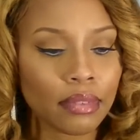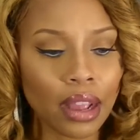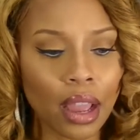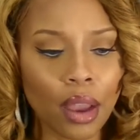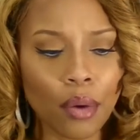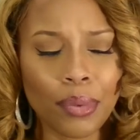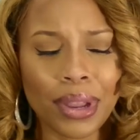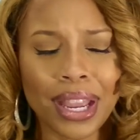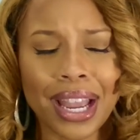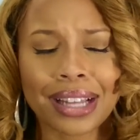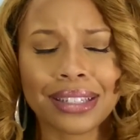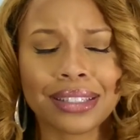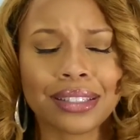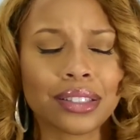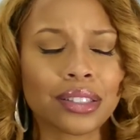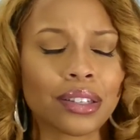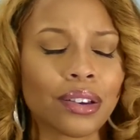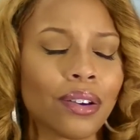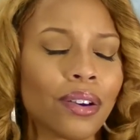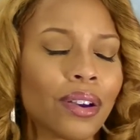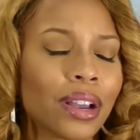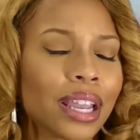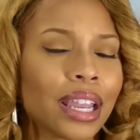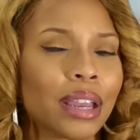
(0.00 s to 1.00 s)
and we got to
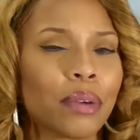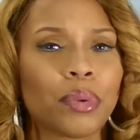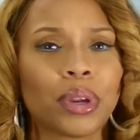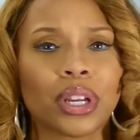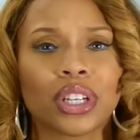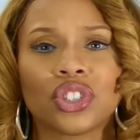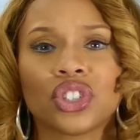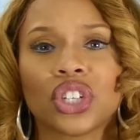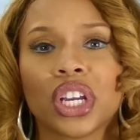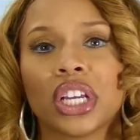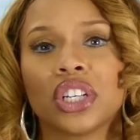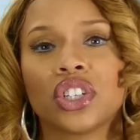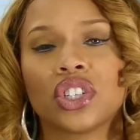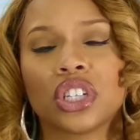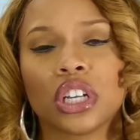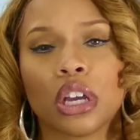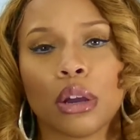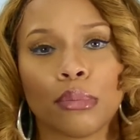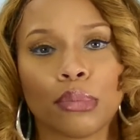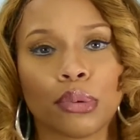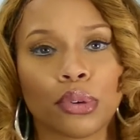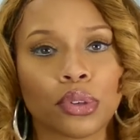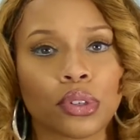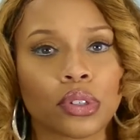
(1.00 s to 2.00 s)
talking, we exchanged
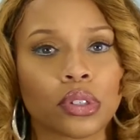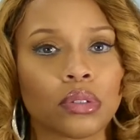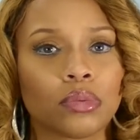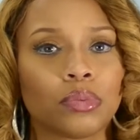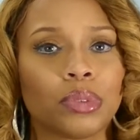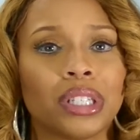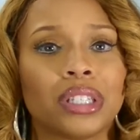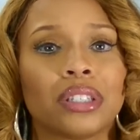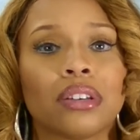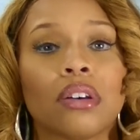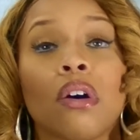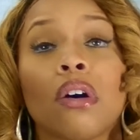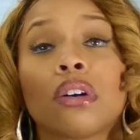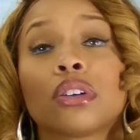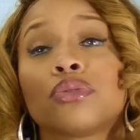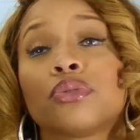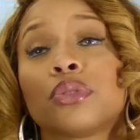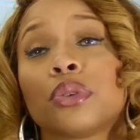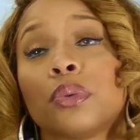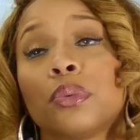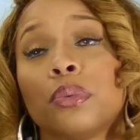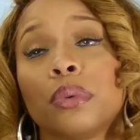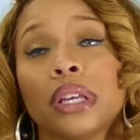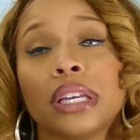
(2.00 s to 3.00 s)
numbers, we talked
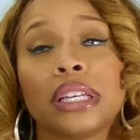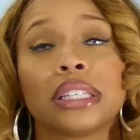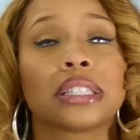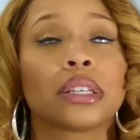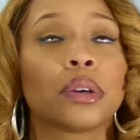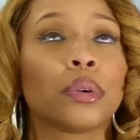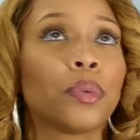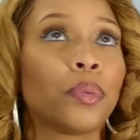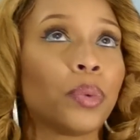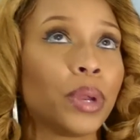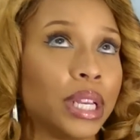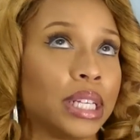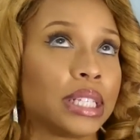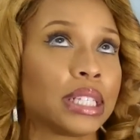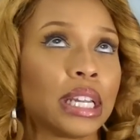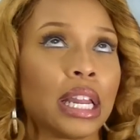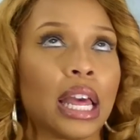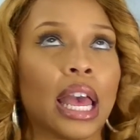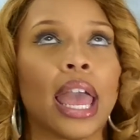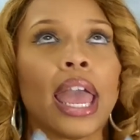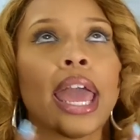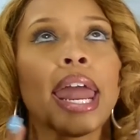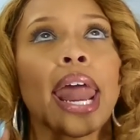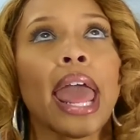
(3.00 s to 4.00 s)
for weeks and weeks, and
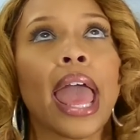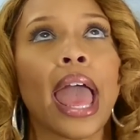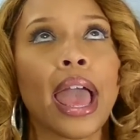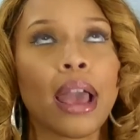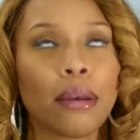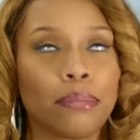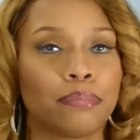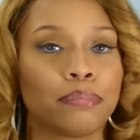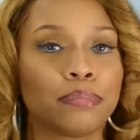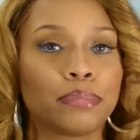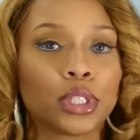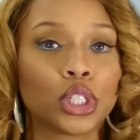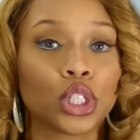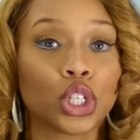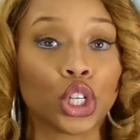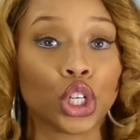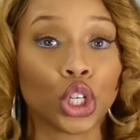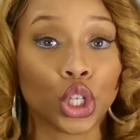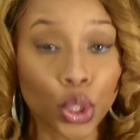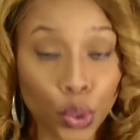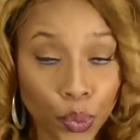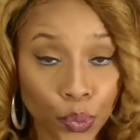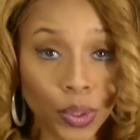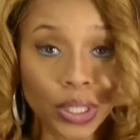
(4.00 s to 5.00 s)
I had
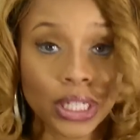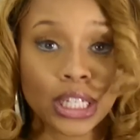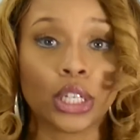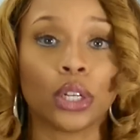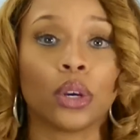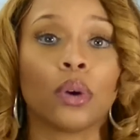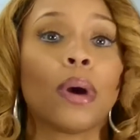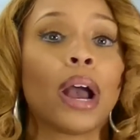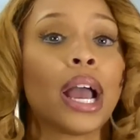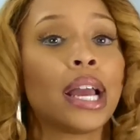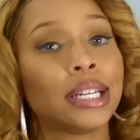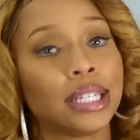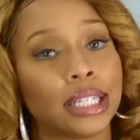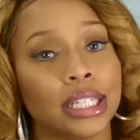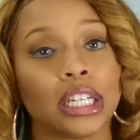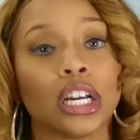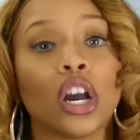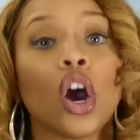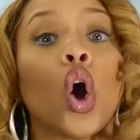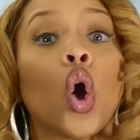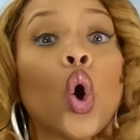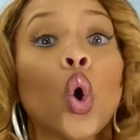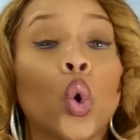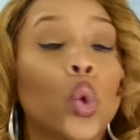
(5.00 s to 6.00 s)
absolutely no
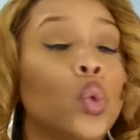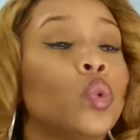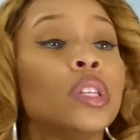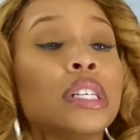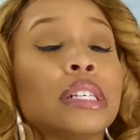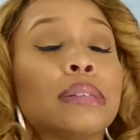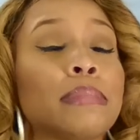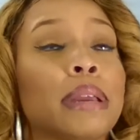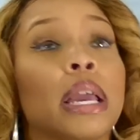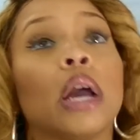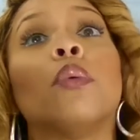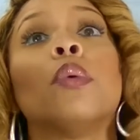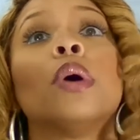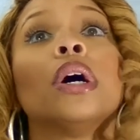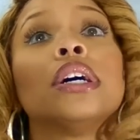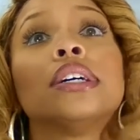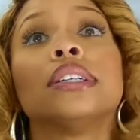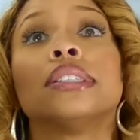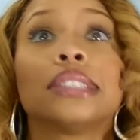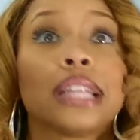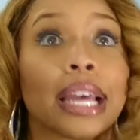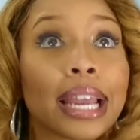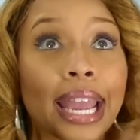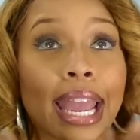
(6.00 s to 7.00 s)
idea who this man
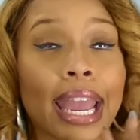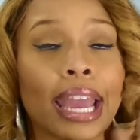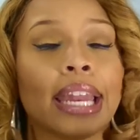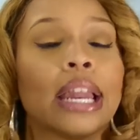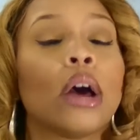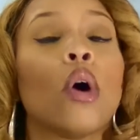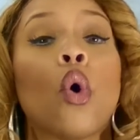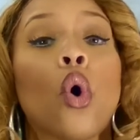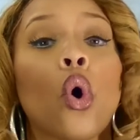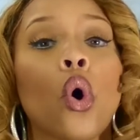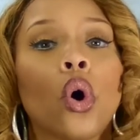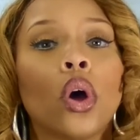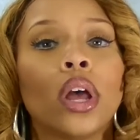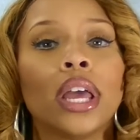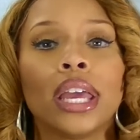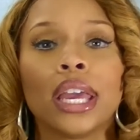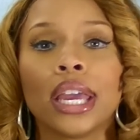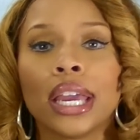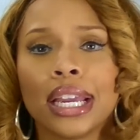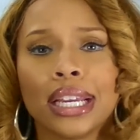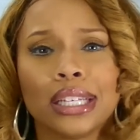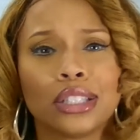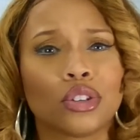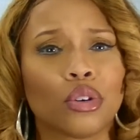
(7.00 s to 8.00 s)
was, like at all.
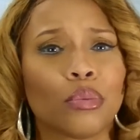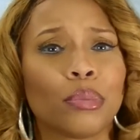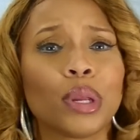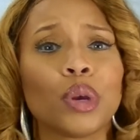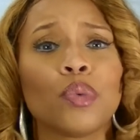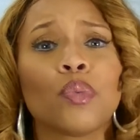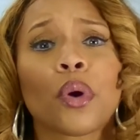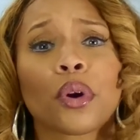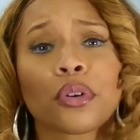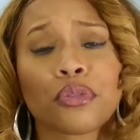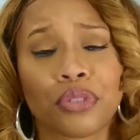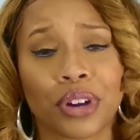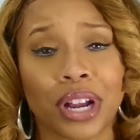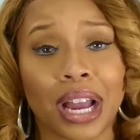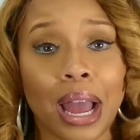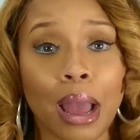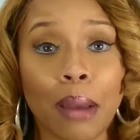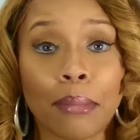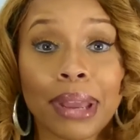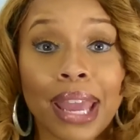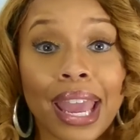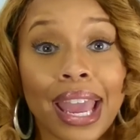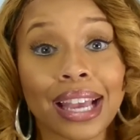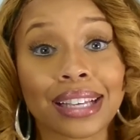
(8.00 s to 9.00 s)
He told me he worked for
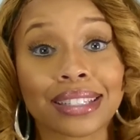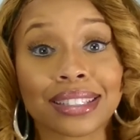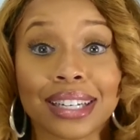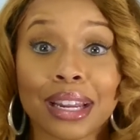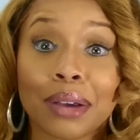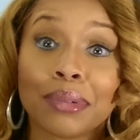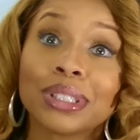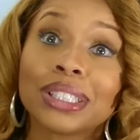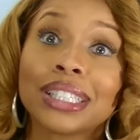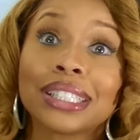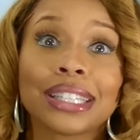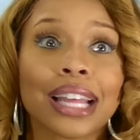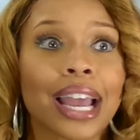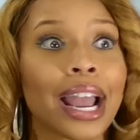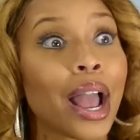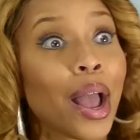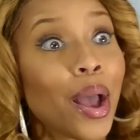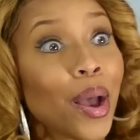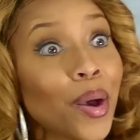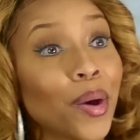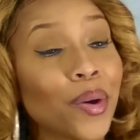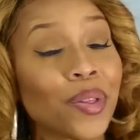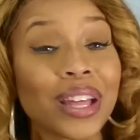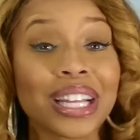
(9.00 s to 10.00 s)
Comcast, and I was just like,
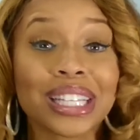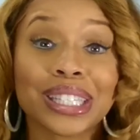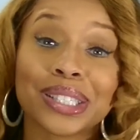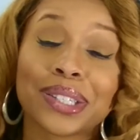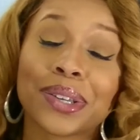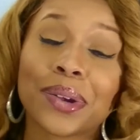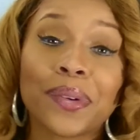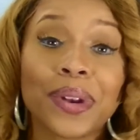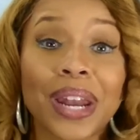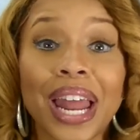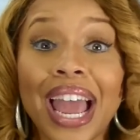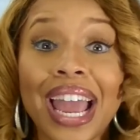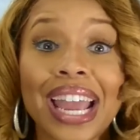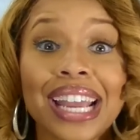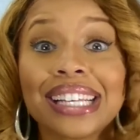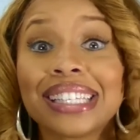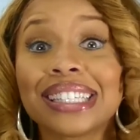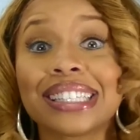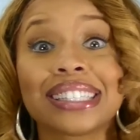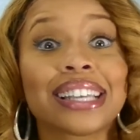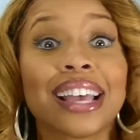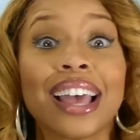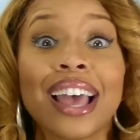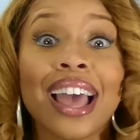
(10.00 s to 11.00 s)
oh, that's so
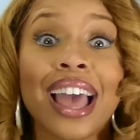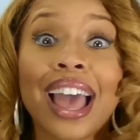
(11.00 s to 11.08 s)
nice.